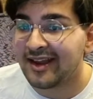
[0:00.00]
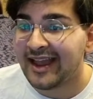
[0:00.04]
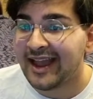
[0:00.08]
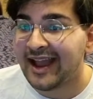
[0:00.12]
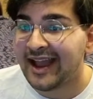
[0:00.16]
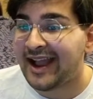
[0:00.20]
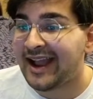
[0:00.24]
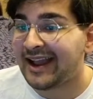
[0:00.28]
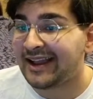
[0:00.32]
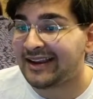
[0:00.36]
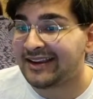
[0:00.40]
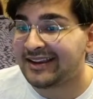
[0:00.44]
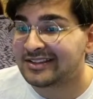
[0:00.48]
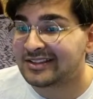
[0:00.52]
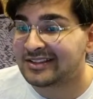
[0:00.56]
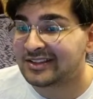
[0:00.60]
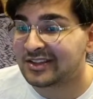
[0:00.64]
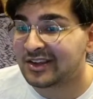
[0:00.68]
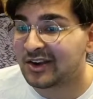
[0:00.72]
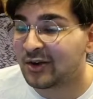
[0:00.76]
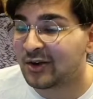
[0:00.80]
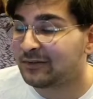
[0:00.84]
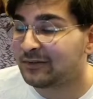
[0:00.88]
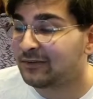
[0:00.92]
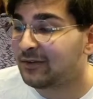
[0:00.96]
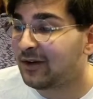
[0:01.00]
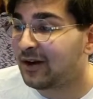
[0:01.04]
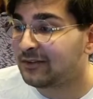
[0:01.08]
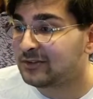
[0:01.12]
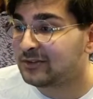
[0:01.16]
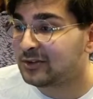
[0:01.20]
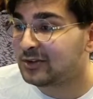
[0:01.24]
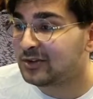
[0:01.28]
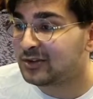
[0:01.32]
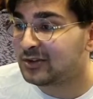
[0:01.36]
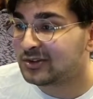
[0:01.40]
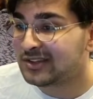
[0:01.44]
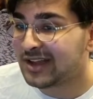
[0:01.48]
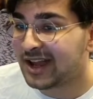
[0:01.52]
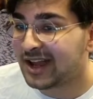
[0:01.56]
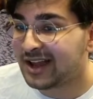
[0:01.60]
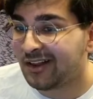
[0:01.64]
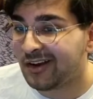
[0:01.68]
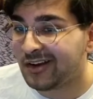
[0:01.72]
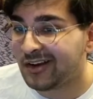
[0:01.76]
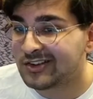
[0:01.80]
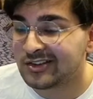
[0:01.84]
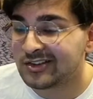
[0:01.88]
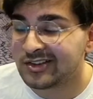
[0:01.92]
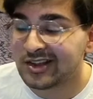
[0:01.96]
And it's got a 5/2/2 stat
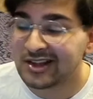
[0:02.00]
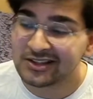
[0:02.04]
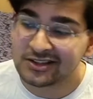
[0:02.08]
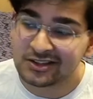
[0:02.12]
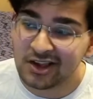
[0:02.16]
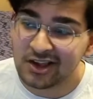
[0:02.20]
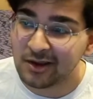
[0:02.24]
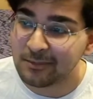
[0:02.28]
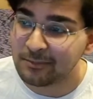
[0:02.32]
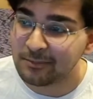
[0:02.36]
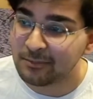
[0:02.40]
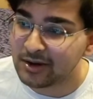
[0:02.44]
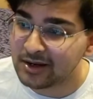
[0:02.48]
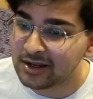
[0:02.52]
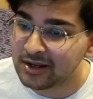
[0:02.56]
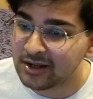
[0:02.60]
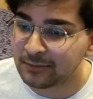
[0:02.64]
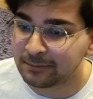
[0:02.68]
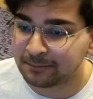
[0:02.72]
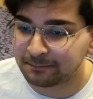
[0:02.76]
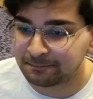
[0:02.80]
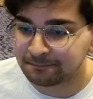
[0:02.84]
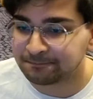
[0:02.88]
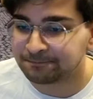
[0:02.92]
line, so that's pretty good.